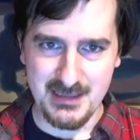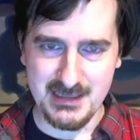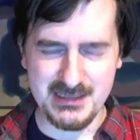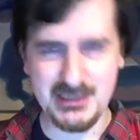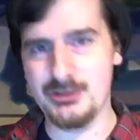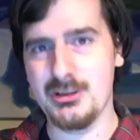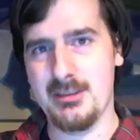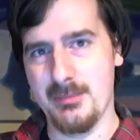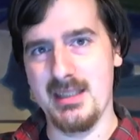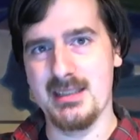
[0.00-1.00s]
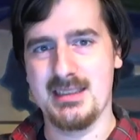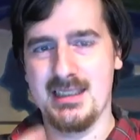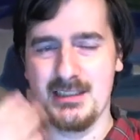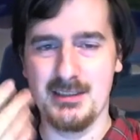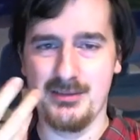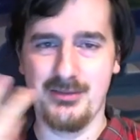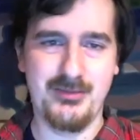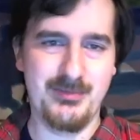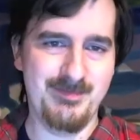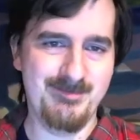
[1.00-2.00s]
it just struck me as kind of,
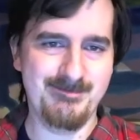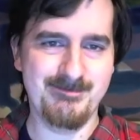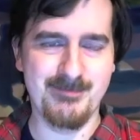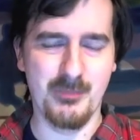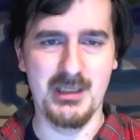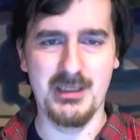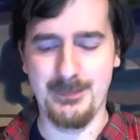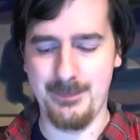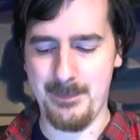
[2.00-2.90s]
well,